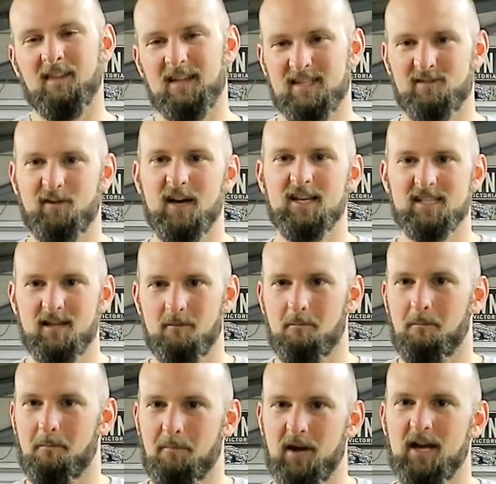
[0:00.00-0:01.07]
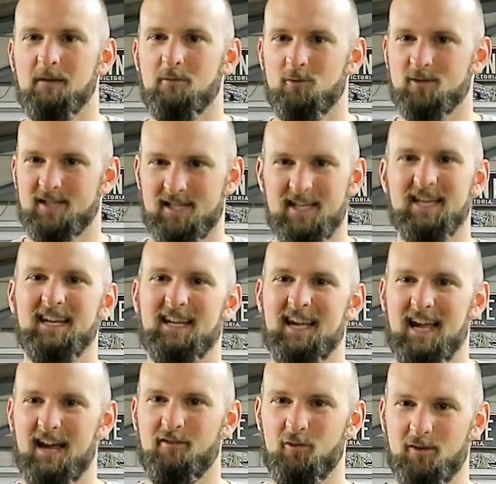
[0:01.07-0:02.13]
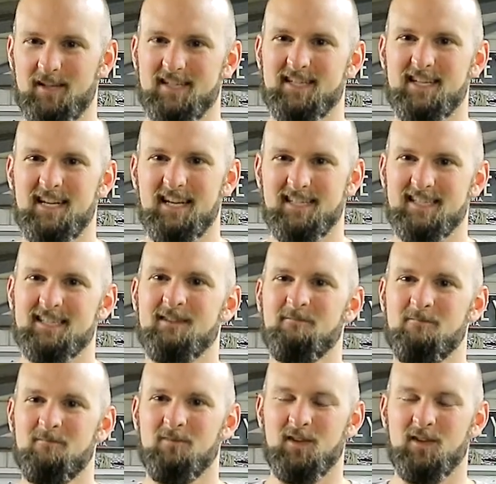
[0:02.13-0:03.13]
Let's face it, people stink. Everyone stinks.